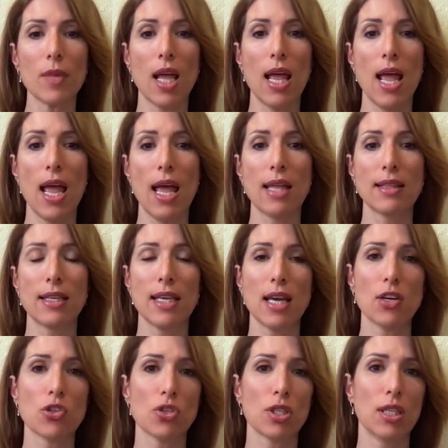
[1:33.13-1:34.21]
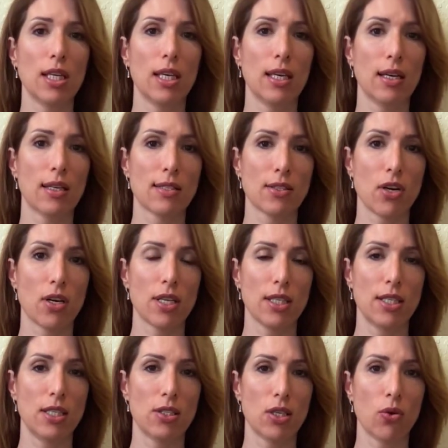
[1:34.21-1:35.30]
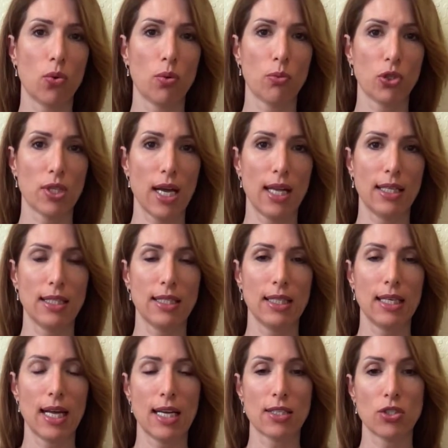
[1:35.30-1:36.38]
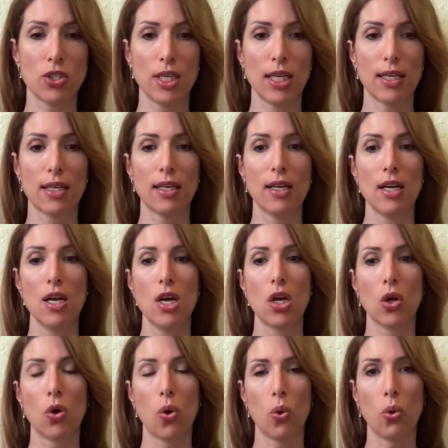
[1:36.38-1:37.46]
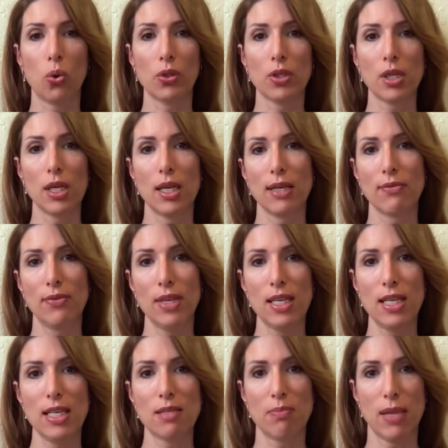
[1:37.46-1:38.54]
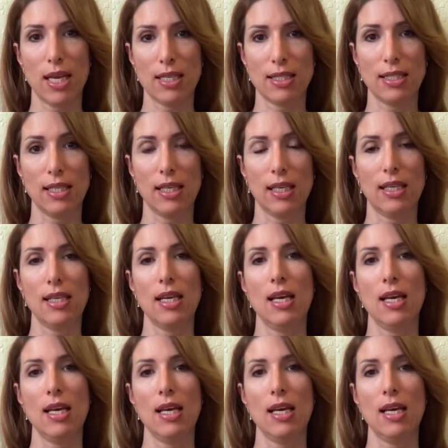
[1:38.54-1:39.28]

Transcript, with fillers: And he actually started his own modality last year called Phoenix Blessing.